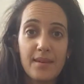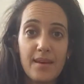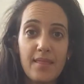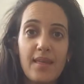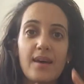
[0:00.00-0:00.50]

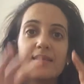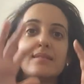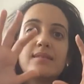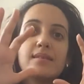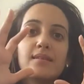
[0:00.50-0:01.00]
and then
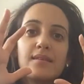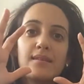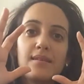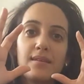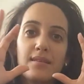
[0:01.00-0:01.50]

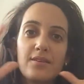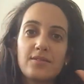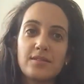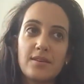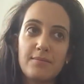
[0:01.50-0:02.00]
there
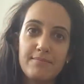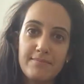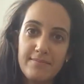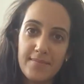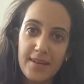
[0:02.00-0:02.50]
is a
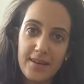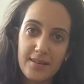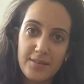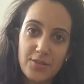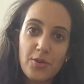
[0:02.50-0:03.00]

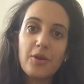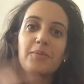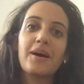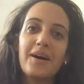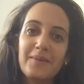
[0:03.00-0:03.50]

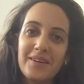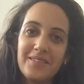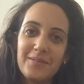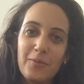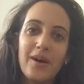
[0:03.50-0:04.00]
storm
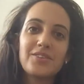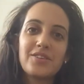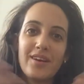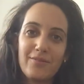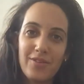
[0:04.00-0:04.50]
coming,
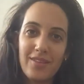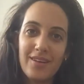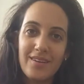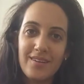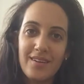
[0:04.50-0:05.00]
washing
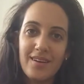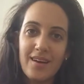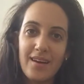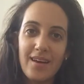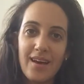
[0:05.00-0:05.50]
everything
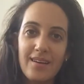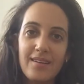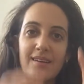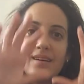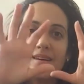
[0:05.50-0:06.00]

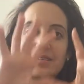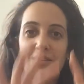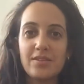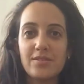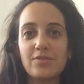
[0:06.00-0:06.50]
again, and
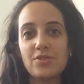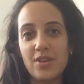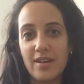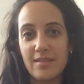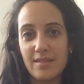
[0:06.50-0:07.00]
starts to
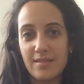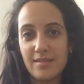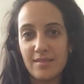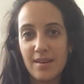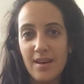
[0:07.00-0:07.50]
shed
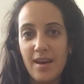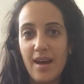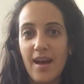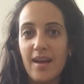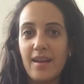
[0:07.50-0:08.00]
this.
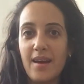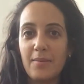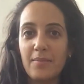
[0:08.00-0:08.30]
And